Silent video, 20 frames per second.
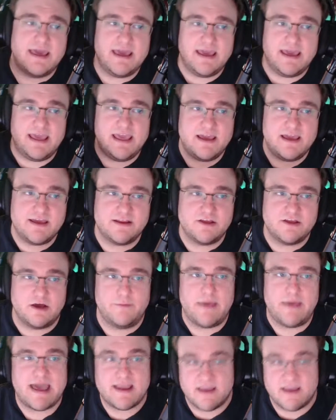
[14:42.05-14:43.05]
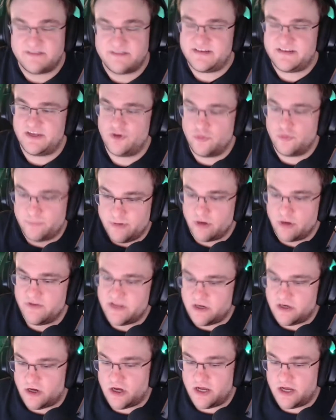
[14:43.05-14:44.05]
he can come back and continue building
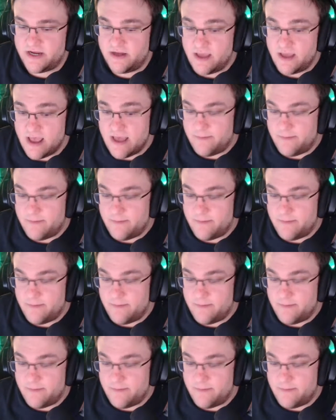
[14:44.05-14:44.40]
on.